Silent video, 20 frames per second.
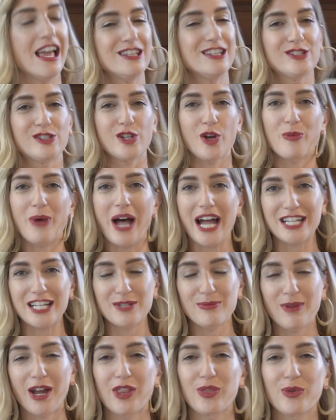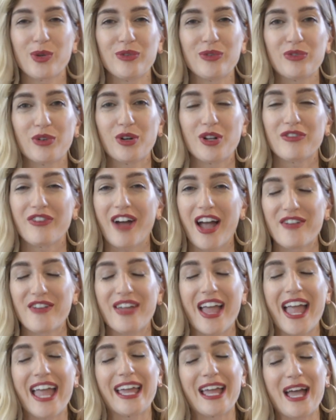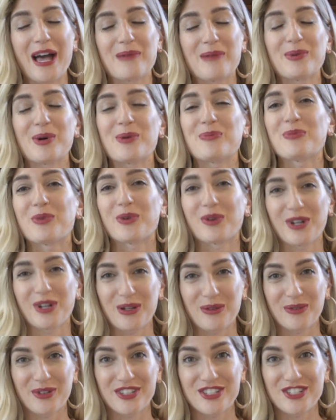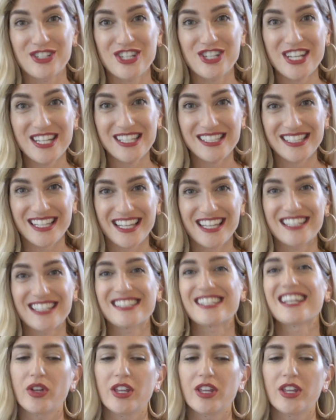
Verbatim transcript: And so back to my three forty-five a m morning with Jesus,